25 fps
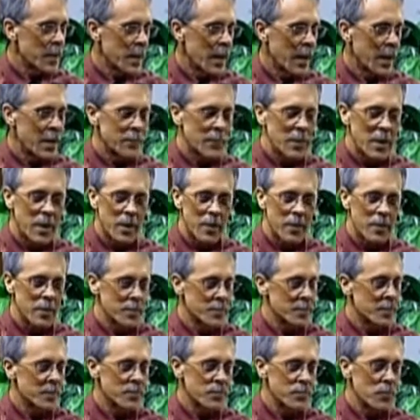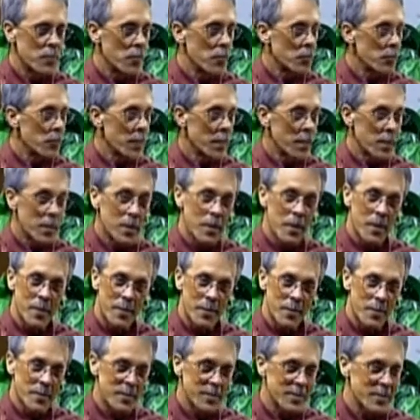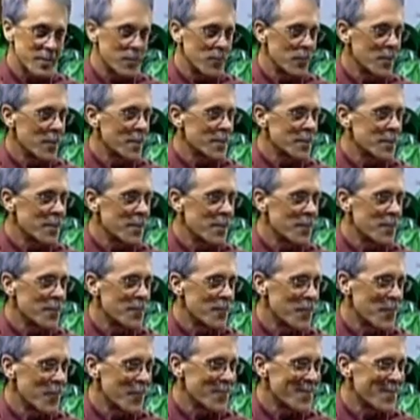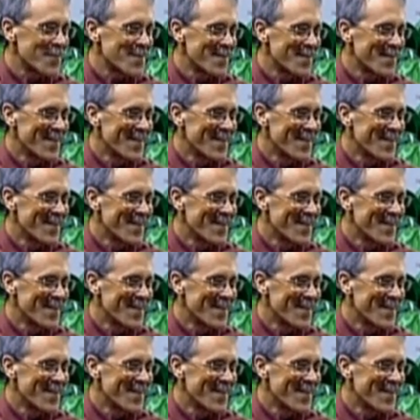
came down, I just rolled in like, this is the way it's done, folks.